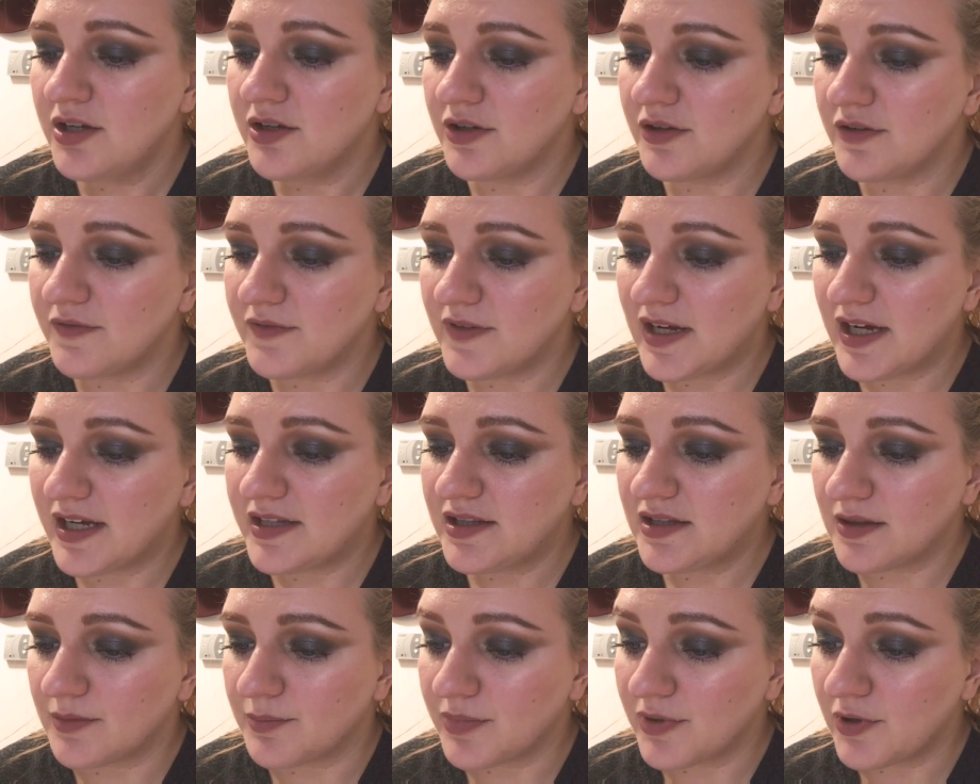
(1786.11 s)
who
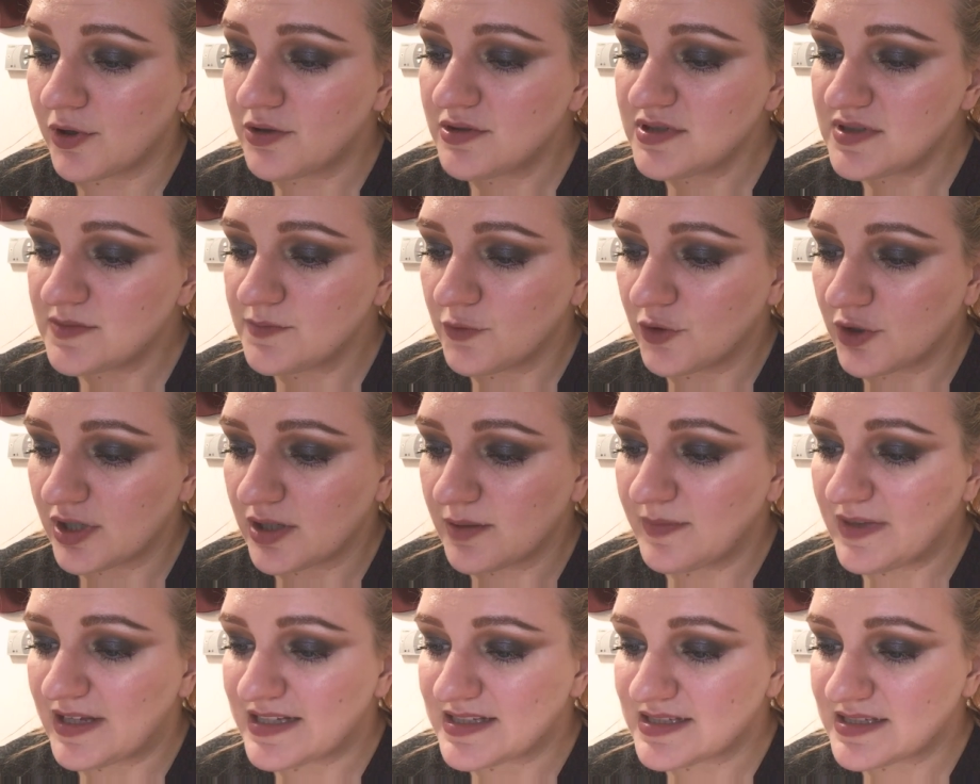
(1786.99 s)
find the
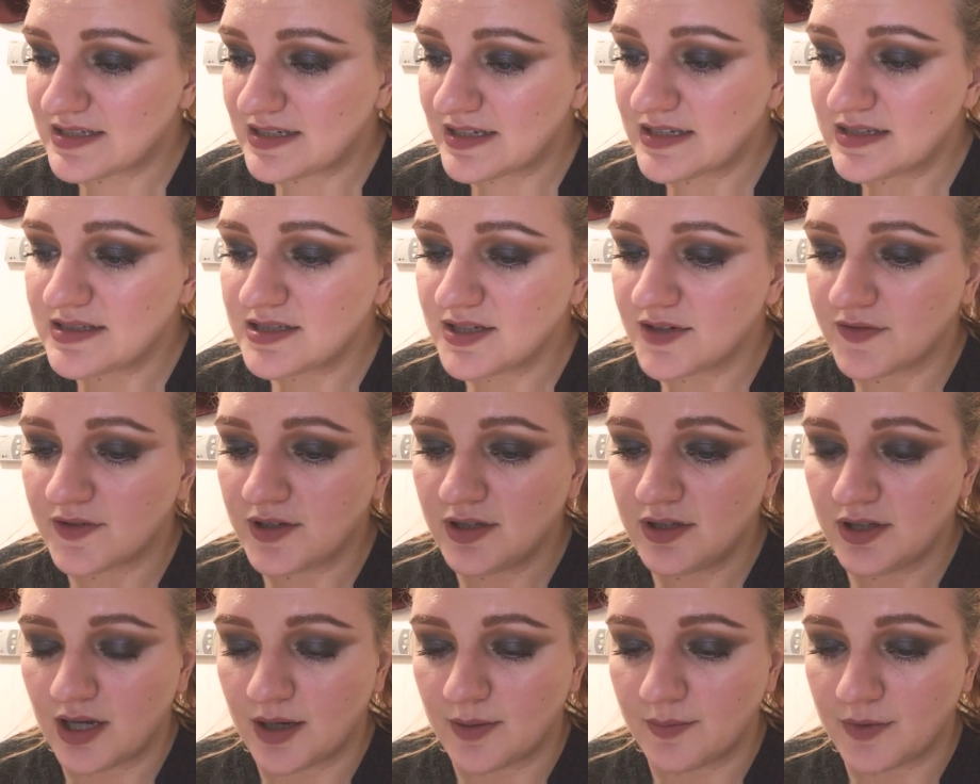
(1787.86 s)
post-mortem incidence of
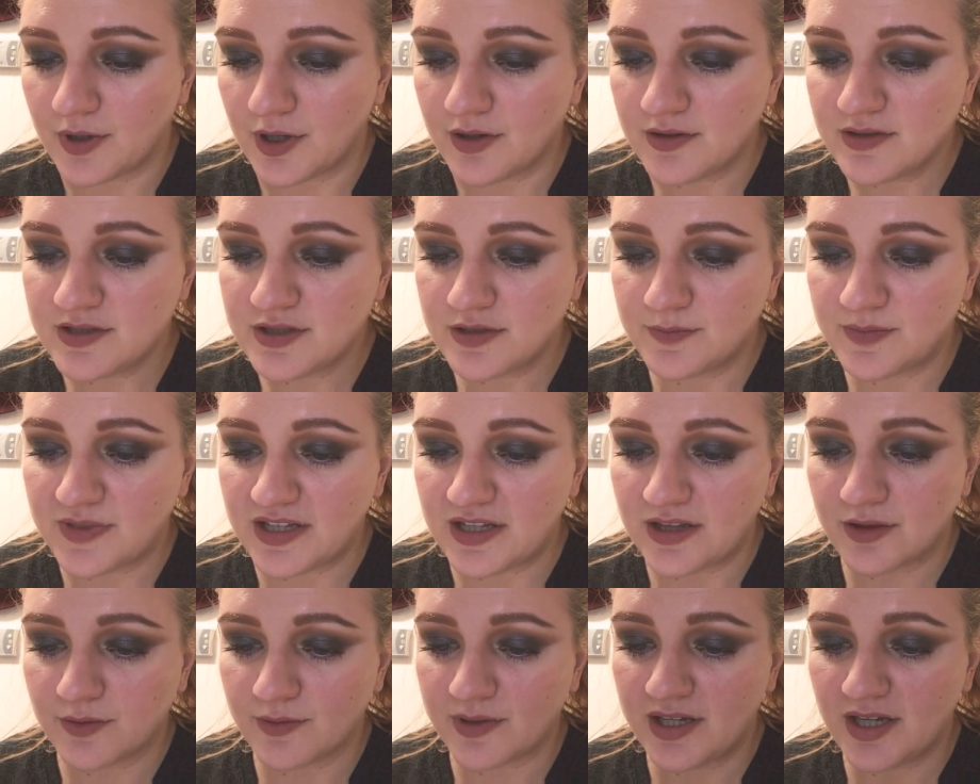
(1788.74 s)
Colombo to
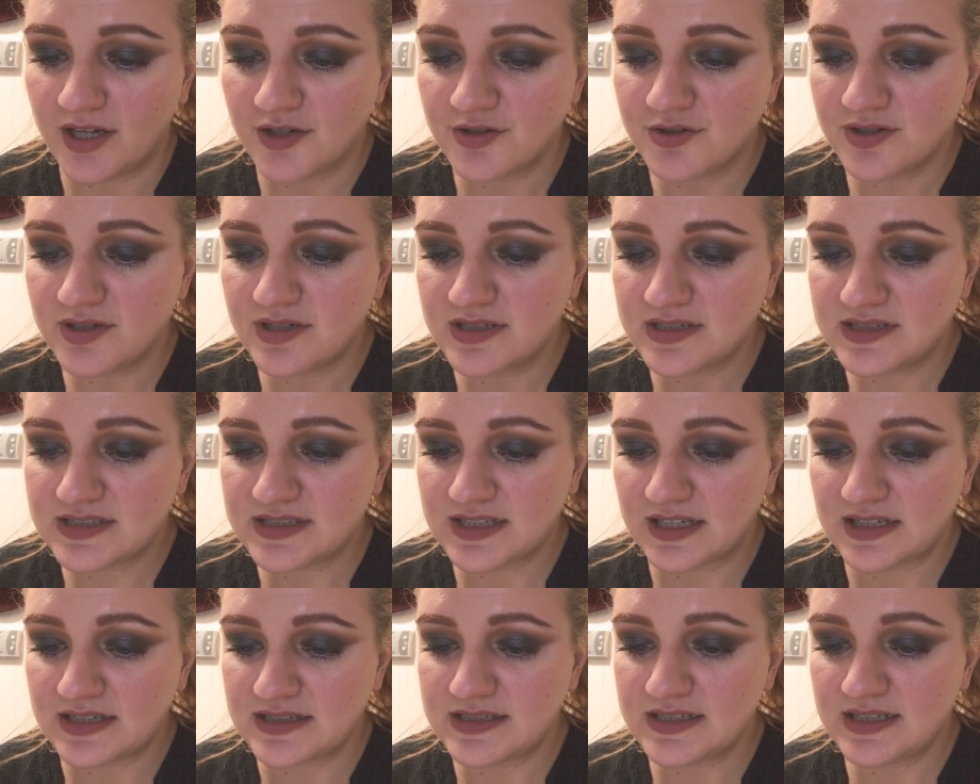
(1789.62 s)
be
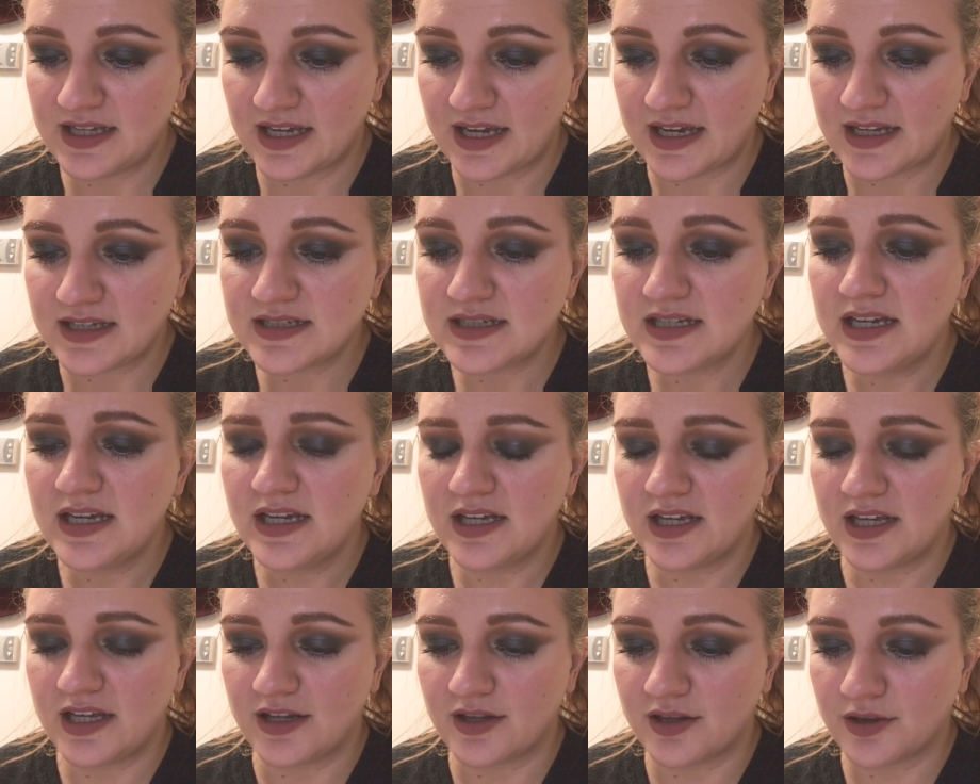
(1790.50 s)
368
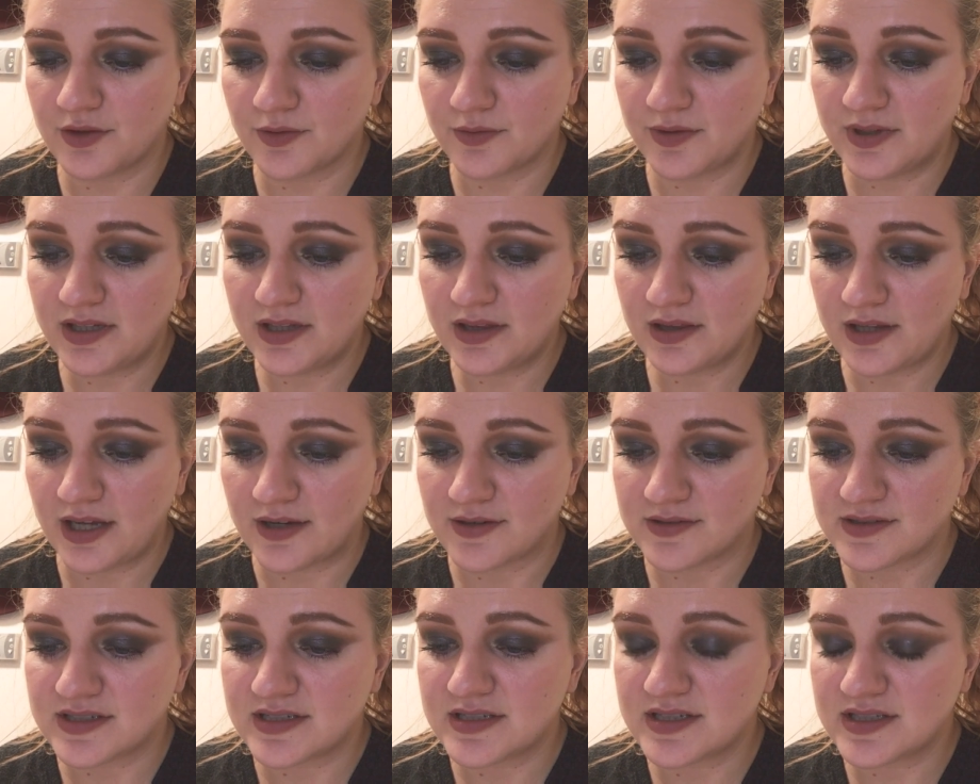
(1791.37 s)
in
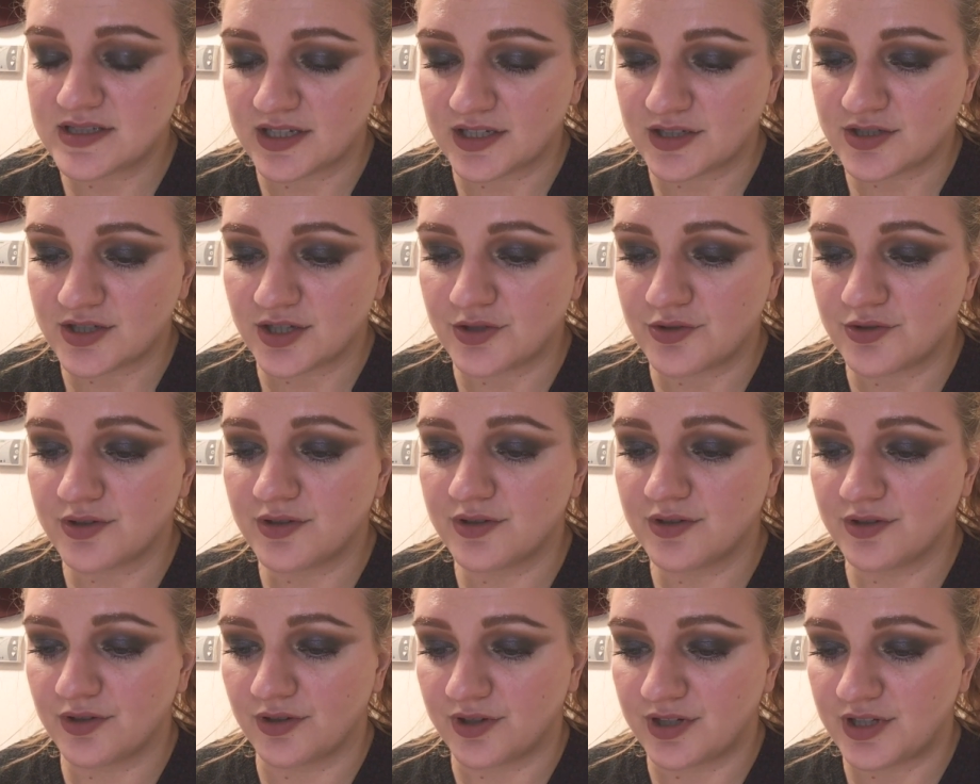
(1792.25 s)

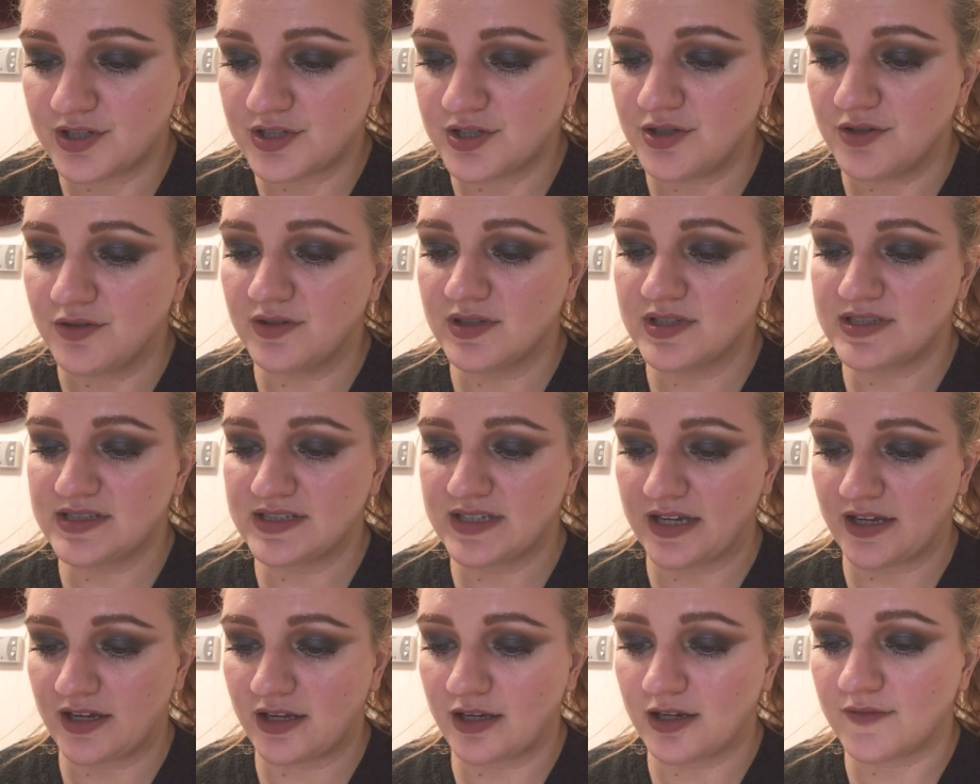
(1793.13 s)
3,632
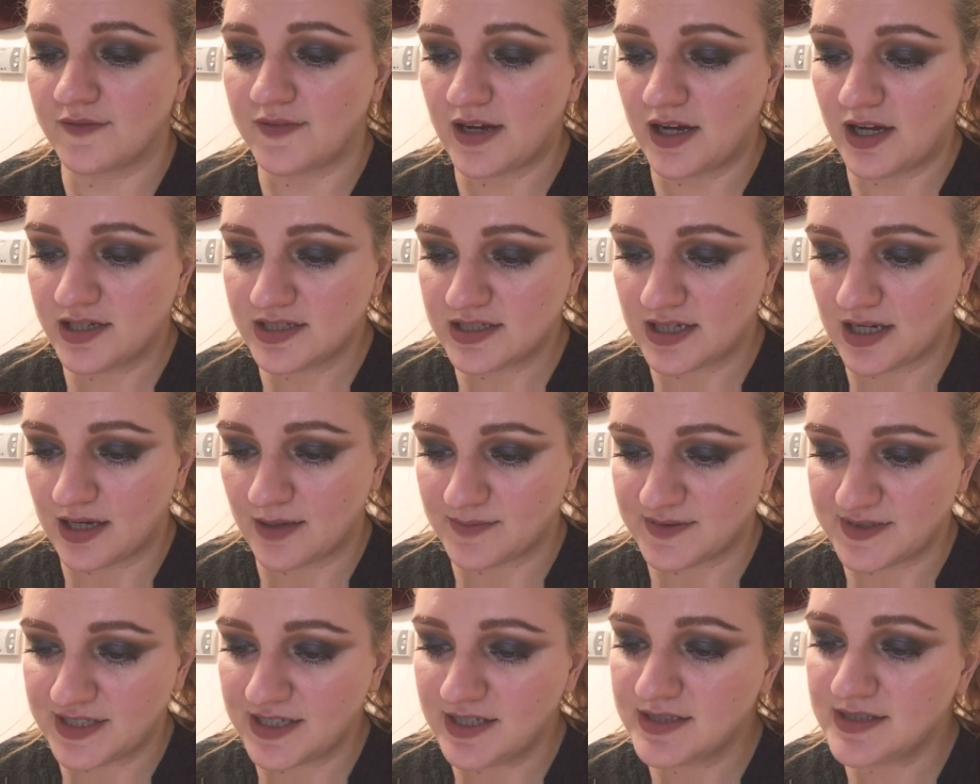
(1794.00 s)
consecutive
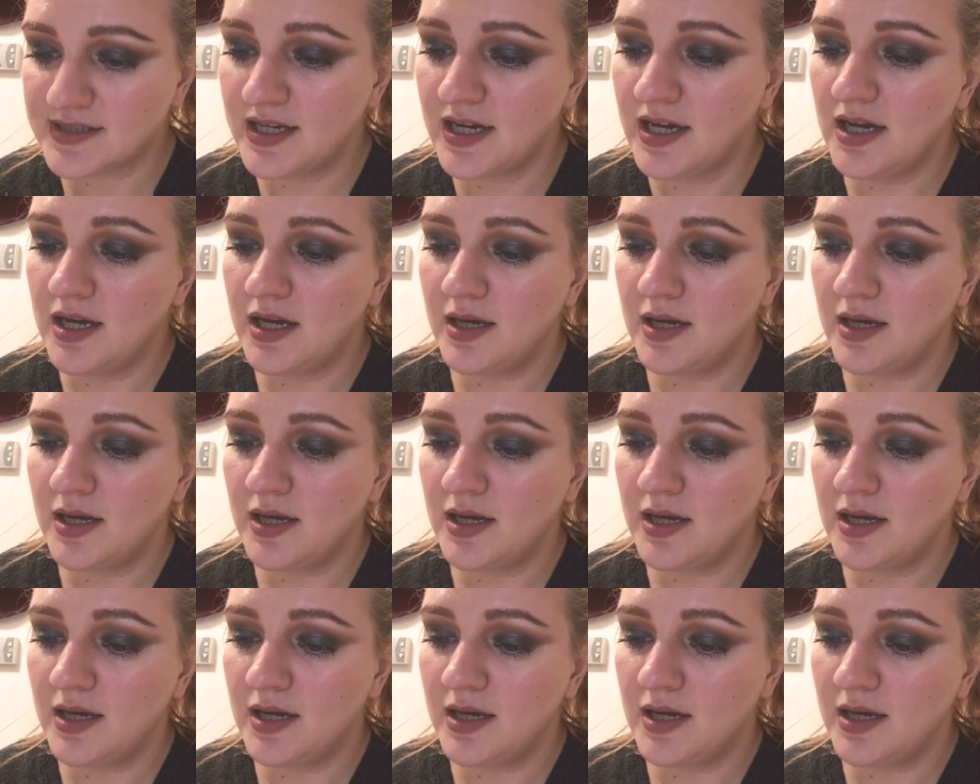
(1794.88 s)
autopsies,